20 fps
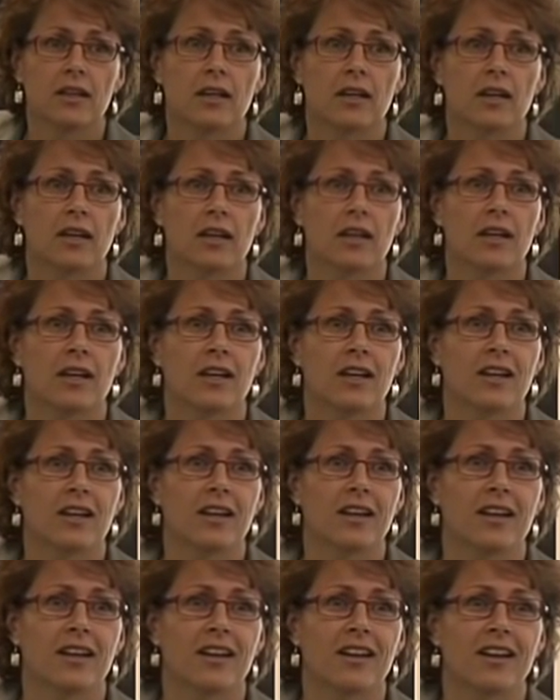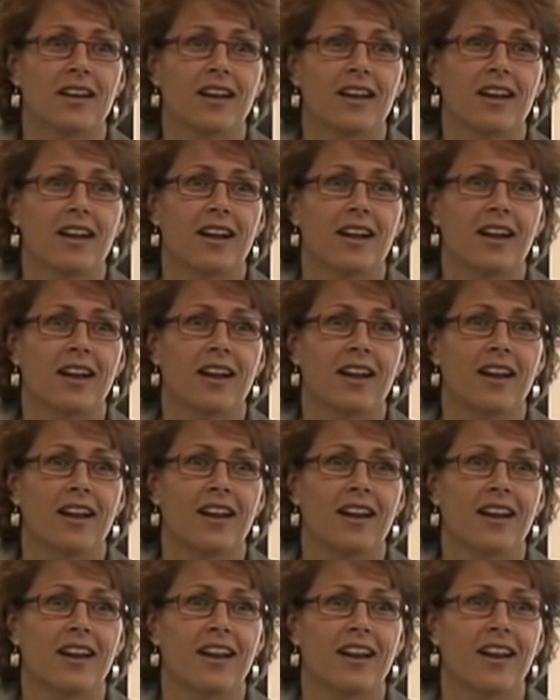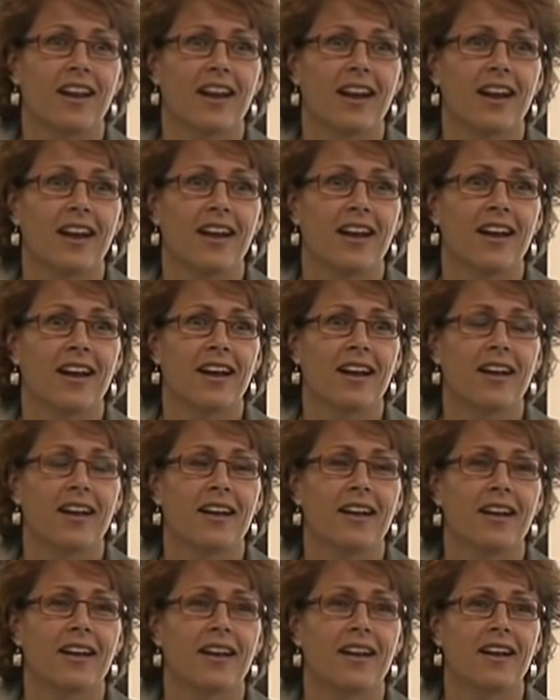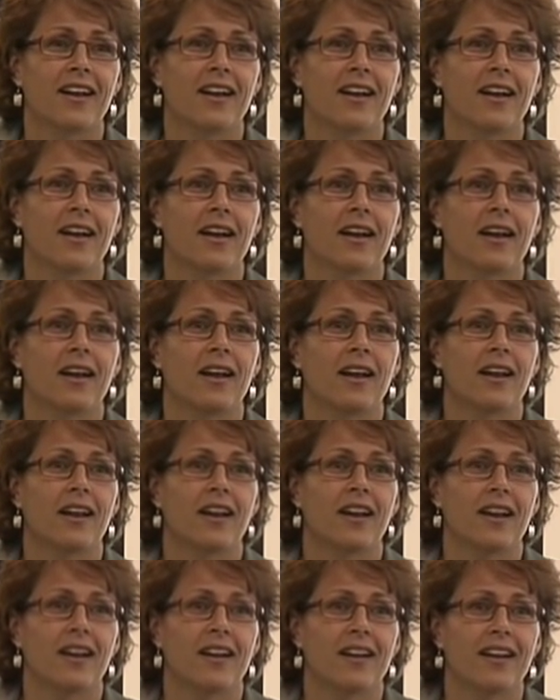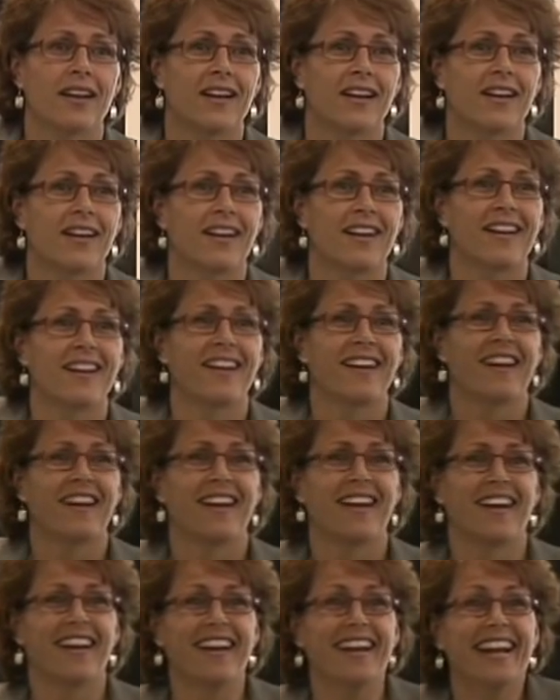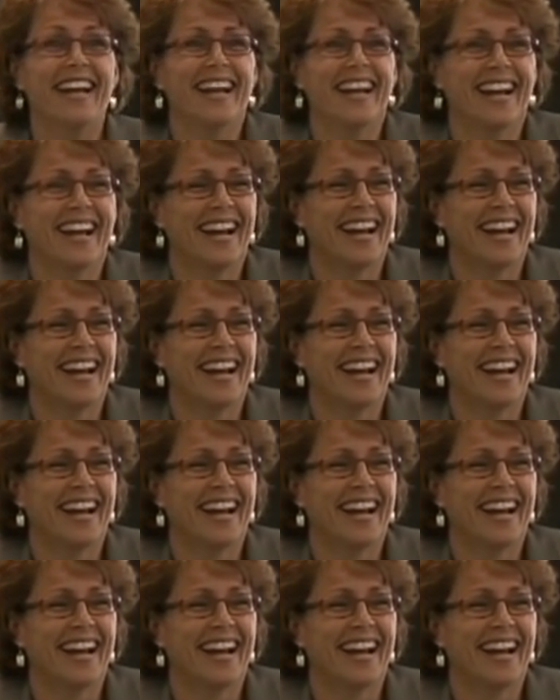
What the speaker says: (silence)